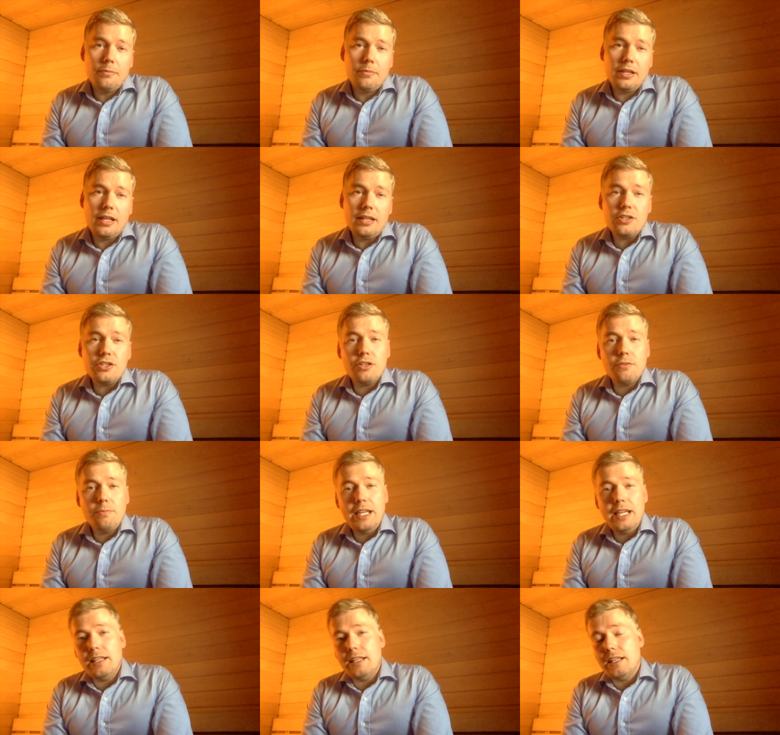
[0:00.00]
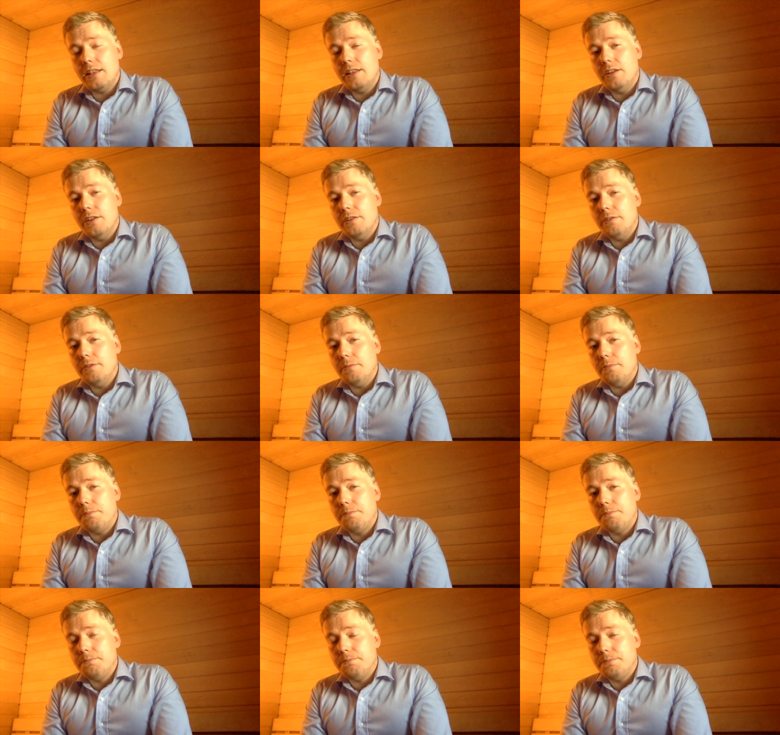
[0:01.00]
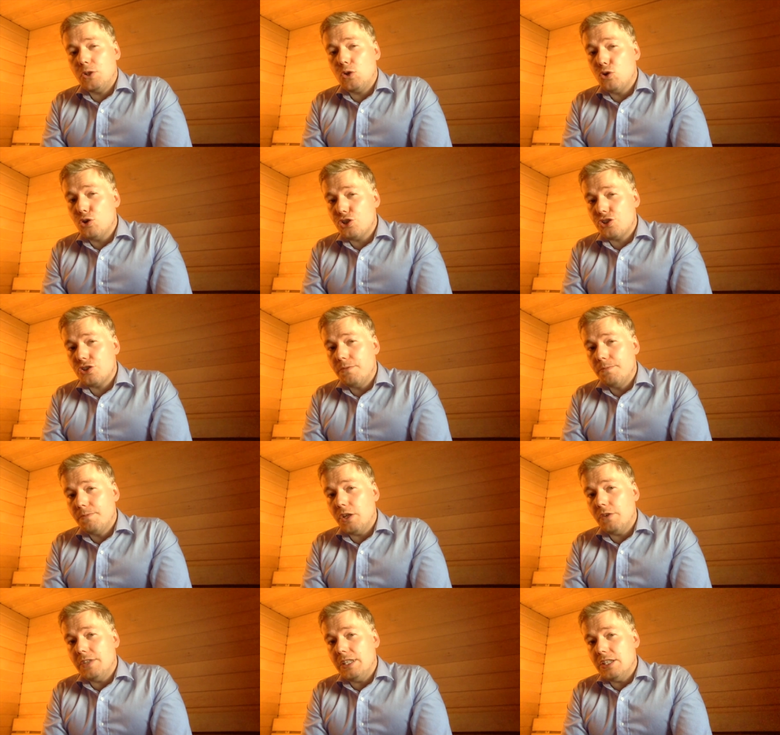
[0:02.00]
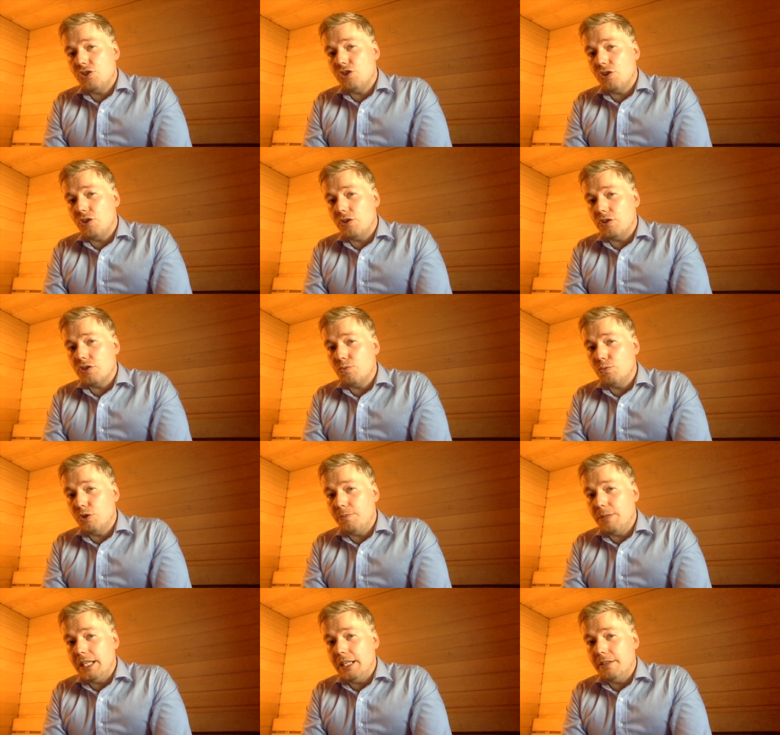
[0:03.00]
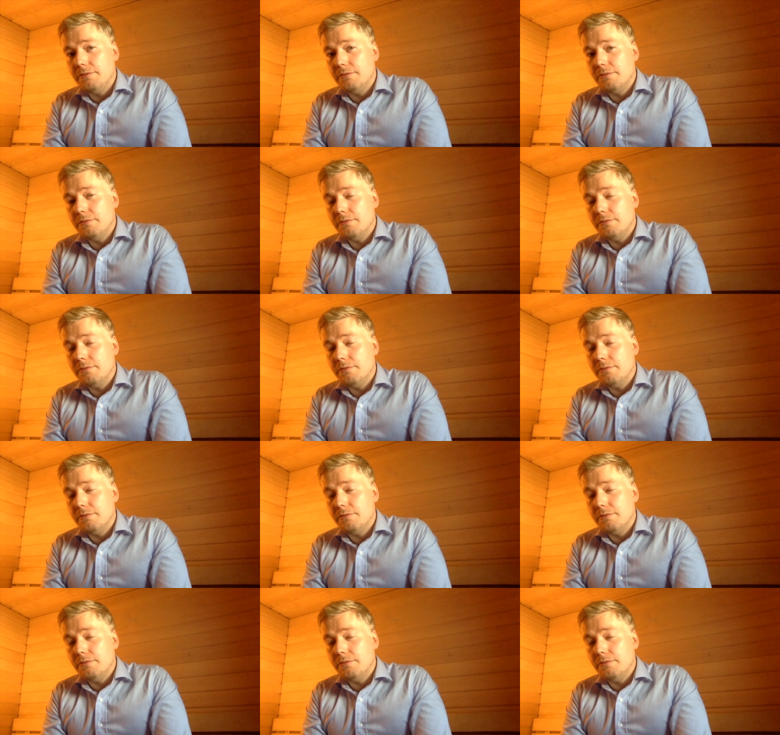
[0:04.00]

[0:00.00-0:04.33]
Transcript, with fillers: But that doesn't mean that the cost of these journals would be